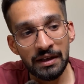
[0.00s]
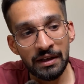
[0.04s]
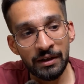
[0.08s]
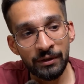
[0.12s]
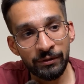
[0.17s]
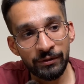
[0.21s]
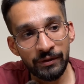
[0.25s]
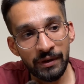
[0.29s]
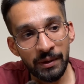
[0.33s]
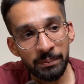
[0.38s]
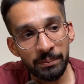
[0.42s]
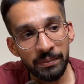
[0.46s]

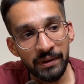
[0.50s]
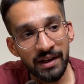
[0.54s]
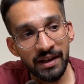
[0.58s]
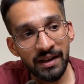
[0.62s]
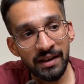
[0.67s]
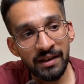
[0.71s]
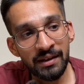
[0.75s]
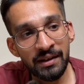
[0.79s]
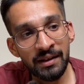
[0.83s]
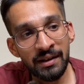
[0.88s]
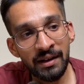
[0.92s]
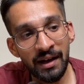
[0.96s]
if a
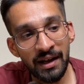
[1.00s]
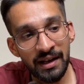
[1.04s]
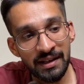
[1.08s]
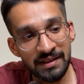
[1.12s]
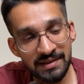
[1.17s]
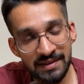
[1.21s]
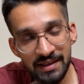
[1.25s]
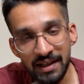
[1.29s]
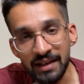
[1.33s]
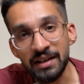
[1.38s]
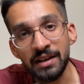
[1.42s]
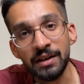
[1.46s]
parent
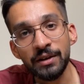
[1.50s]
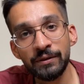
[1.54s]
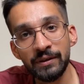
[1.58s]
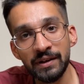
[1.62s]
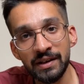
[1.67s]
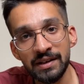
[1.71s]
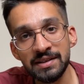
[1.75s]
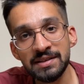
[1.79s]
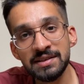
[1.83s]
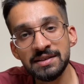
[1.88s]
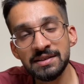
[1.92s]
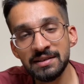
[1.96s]
has
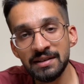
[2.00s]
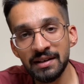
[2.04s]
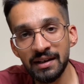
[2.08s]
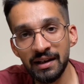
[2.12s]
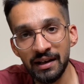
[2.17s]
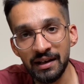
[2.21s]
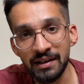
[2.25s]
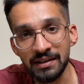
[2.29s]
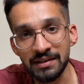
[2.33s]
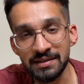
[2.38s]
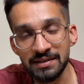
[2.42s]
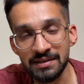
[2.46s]
sacrificed,
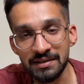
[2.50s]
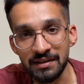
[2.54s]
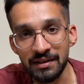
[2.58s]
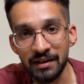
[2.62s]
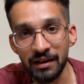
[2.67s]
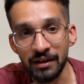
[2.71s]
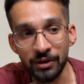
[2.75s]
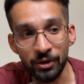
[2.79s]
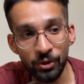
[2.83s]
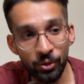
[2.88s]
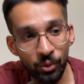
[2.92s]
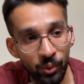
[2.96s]
has
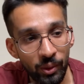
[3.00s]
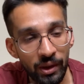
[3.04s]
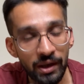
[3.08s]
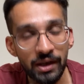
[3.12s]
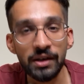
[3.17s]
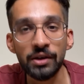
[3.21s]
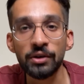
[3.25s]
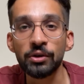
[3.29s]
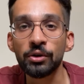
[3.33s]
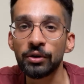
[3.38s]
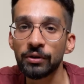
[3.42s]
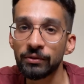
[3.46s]
done
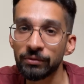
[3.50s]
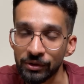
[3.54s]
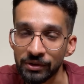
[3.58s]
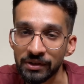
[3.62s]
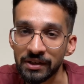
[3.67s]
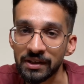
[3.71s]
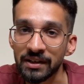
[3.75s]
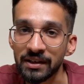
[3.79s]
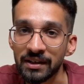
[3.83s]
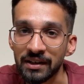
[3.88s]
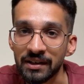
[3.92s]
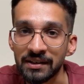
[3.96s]
quite a lot for
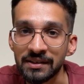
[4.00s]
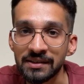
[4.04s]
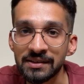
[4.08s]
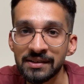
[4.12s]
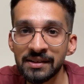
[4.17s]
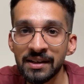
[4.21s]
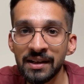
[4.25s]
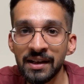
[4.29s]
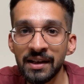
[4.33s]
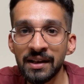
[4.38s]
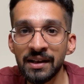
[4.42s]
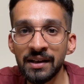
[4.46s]
their
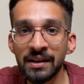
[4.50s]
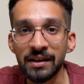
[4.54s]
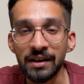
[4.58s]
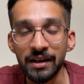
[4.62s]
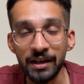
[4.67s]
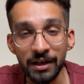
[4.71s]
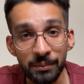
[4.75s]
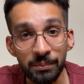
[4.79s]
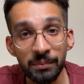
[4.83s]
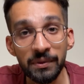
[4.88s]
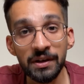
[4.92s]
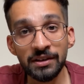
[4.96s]
kids,
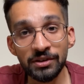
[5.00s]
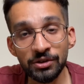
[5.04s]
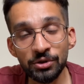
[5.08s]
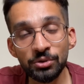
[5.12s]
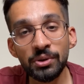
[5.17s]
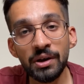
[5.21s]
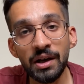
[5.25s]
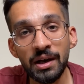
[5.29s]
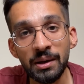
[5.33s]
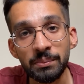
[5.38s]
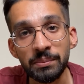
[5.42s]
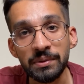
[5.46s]
it may
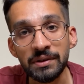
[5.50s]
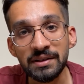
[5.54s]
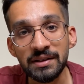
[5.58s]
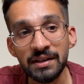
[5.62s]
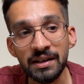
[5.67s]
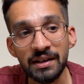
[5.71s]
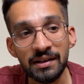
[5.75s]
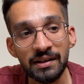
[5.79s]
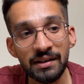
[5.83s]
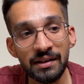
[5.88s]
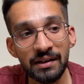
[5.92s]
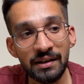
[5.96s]
so happen
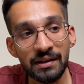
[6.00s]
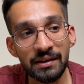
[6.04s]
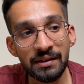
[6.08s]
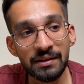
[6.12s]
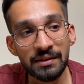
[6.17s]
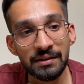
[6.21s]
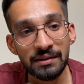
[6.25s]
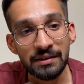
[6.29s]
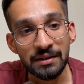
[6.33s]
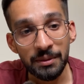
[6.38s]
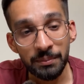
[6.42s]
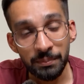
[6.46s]
that
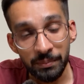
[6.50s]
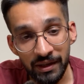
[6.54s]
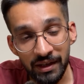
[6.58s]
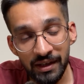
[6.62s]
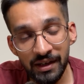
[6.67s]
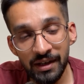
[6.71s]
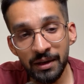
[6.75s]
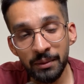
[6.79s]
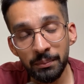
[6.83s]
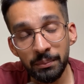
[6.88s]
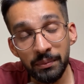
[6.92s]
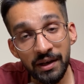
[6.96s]
the
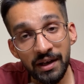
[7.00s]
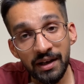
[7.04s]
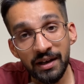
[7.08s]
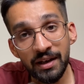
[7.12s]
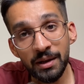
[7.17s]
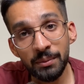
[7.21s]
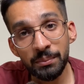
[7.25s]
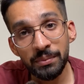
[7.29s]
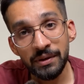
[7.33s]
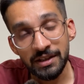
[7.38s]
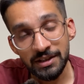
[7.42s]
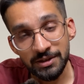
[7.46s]
parent may
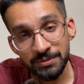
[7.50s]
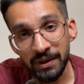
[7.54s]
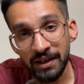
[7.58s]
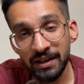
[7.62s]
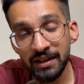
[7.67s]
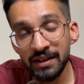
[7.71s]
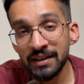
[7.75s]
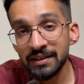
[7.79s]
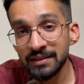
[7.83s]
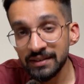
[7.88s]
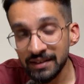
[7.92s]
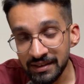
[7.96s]
end up
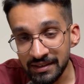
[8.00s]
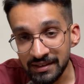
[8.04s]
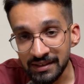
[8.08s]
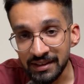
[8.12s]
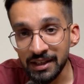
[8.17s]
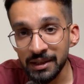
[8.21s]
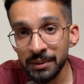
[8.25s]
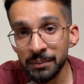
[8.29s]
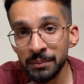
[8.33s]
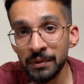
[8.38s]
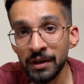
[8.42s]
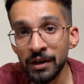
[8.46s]
expecting the
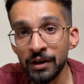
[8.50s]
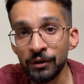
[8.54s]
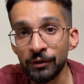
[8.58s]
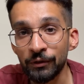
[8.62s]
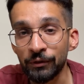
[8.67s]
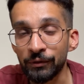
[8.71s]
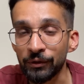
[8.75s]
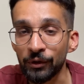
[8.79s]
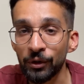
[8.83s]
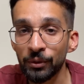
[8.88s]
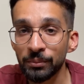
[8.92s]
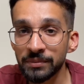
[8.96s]
same
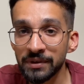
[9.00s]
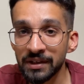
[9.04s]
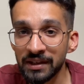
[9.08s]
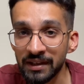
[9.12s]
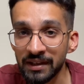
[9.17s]
from